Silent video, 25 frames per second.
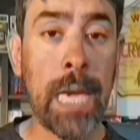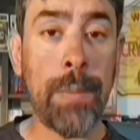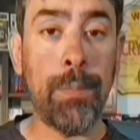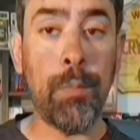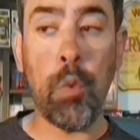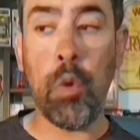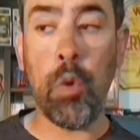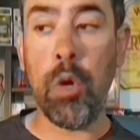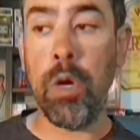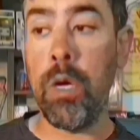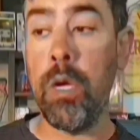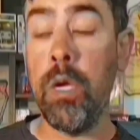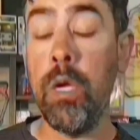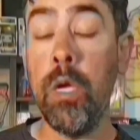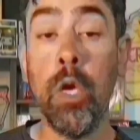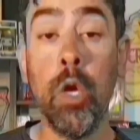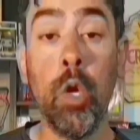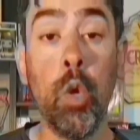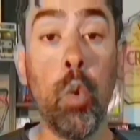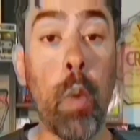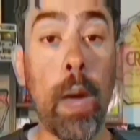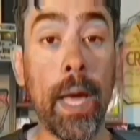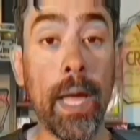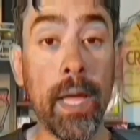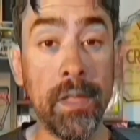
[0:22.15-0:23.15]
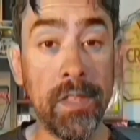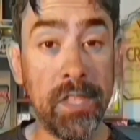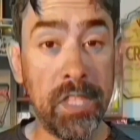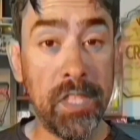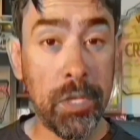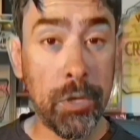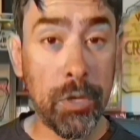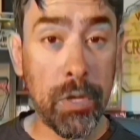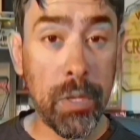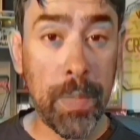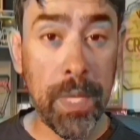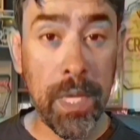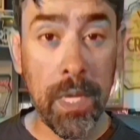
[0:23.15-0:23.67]
or who I consider to
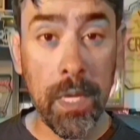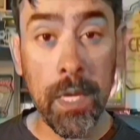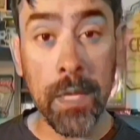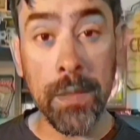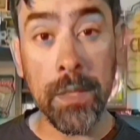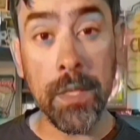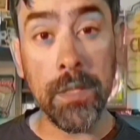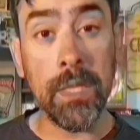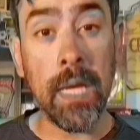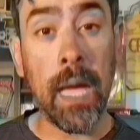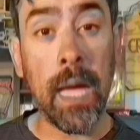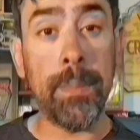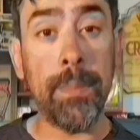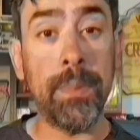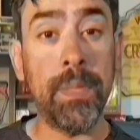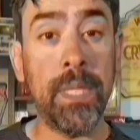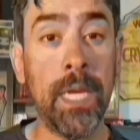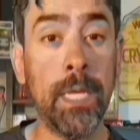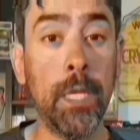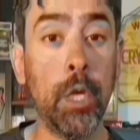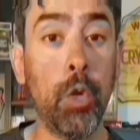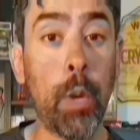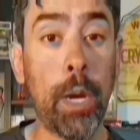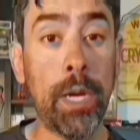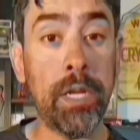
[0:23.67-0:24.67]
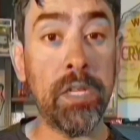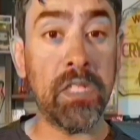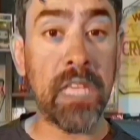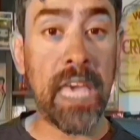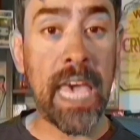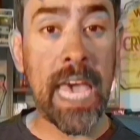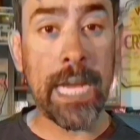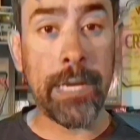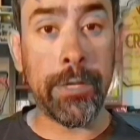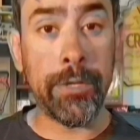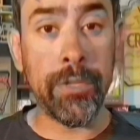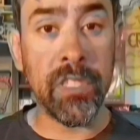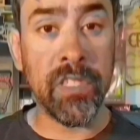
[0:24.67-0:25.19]
be in the top 10 greatest
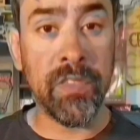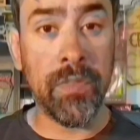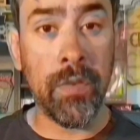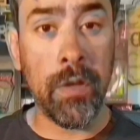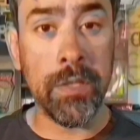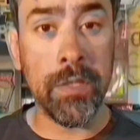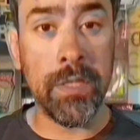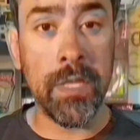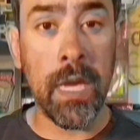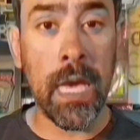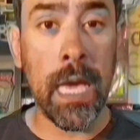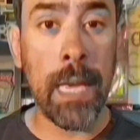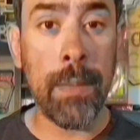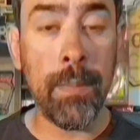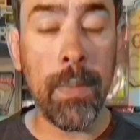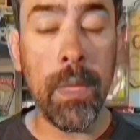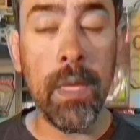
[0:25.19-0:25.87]
actors of all time,